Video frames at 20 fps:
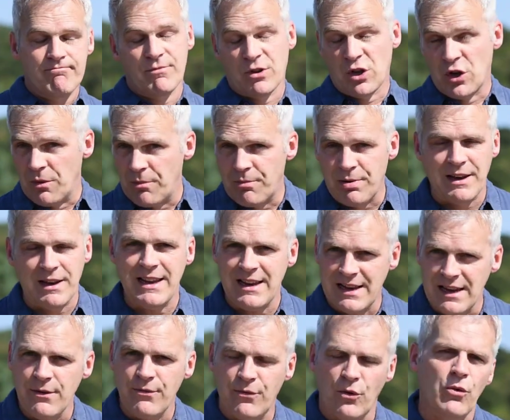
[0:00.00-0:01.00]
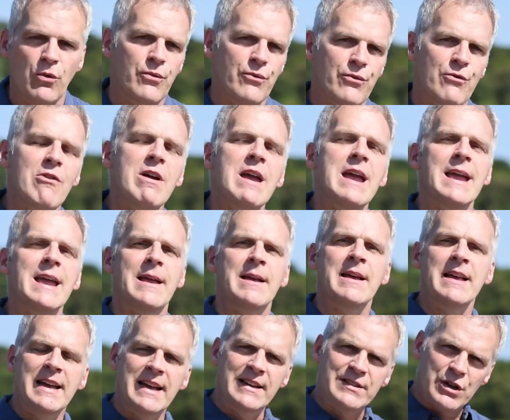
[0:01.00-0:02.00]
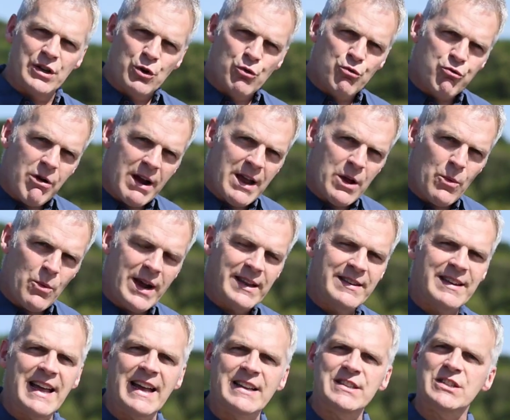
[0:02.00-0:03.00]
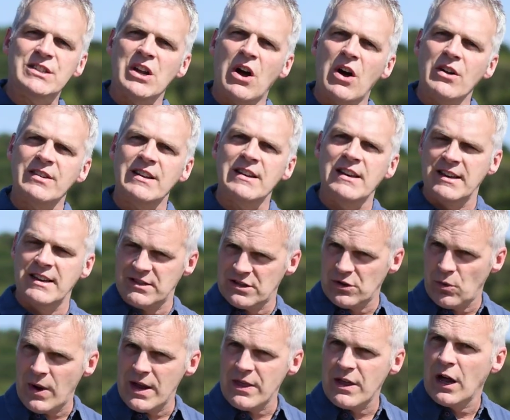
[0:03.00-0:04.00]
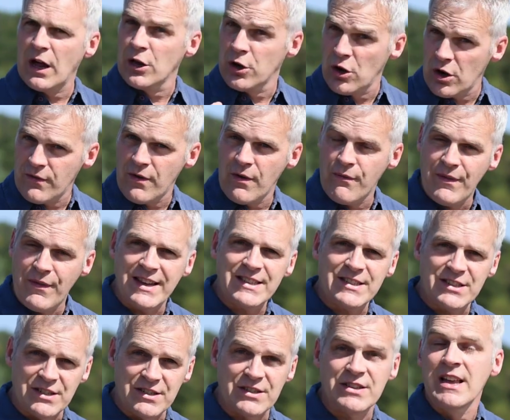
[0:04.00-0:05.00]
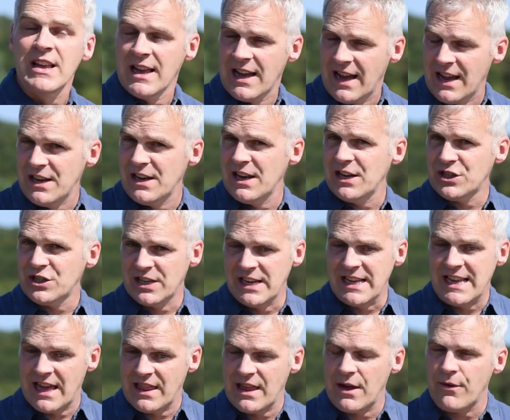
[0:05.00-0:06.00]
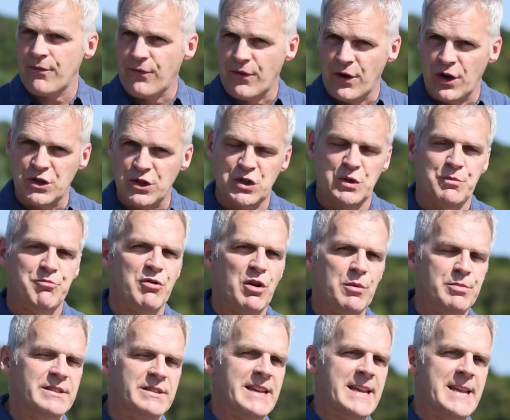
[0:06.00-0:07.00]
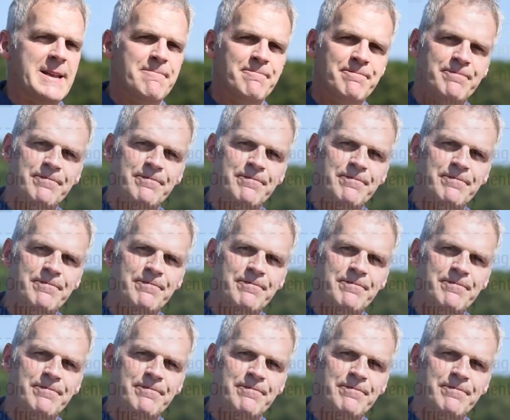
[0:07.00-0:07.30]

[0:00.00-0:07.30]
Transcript: completely for free. It's a great way to get started, and it's the way that a lot of investors initially get their first property.